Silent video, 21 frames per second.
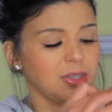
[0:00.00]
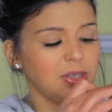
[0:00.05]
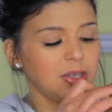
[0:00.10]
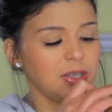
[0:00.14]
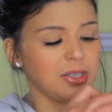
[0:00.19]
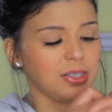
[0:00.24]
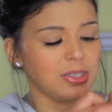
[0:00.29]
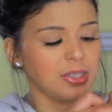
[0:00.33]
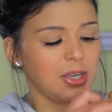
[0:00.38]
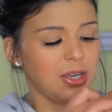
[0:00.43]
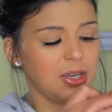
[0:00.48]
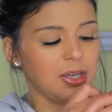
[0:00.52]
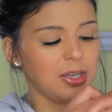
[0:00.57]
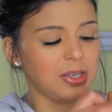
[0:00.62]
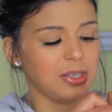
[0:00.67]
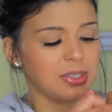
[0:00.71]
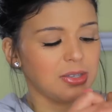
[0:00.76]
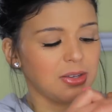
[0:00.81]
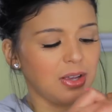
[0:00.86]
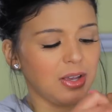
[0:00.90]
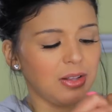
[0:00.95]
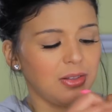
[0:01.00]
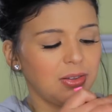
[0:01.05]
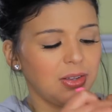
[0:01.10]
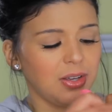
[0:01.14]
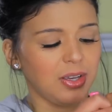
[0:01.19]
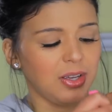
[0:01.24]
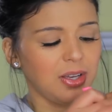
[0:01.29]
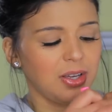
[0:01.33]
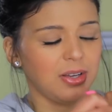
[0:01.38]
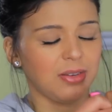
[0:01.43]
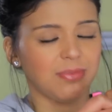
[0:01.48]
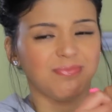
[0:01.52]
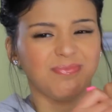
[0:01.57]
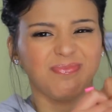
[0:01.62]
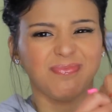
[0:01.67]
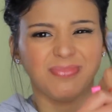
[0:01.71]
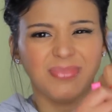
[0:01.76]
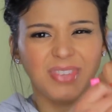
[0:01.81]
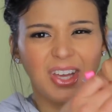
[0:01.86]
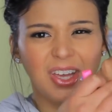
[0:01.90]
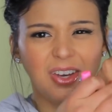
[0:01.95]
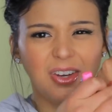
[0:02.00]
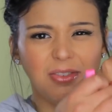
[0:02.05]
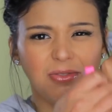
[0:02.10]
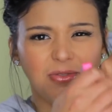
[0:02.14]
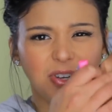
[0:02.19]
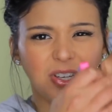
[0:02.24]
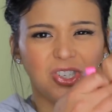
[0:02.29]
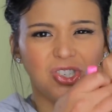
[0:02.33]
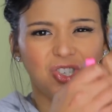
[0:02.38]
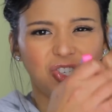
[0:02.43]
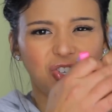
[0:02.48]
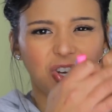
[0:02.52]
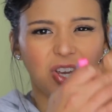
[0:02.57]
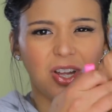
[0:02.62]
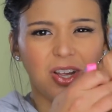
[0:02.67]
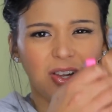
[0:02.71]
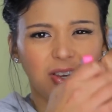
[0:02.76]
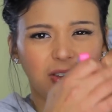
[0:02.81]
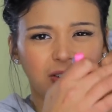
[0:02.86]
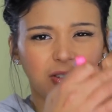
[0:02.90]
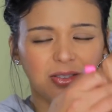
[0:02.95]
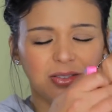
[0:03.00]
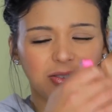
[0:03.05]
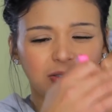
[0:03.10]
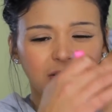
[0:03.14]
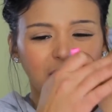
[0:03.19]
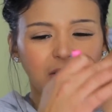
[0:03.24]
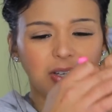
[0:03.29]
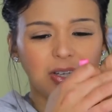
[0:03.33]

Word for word: This is like a kind of a gel